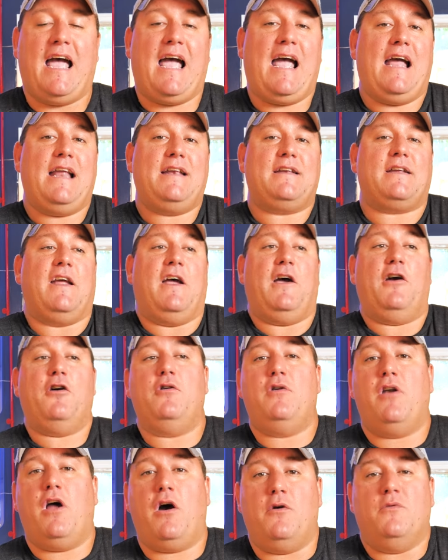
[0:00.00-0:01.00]
And
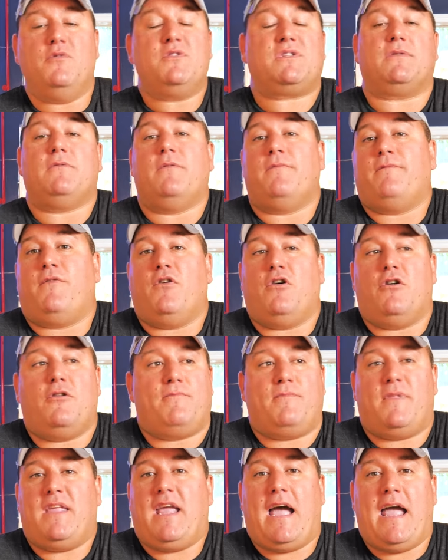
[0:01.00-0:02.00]
who knows, for
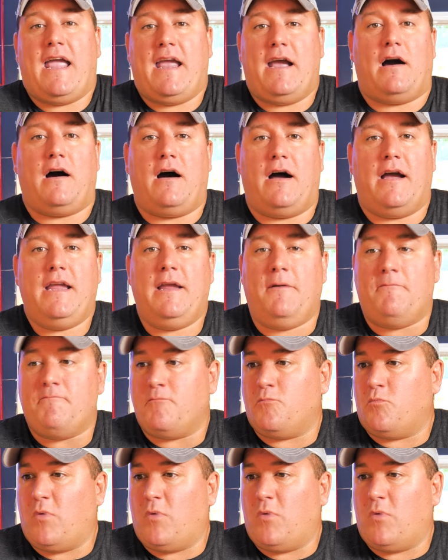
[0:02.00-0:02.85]
the AI,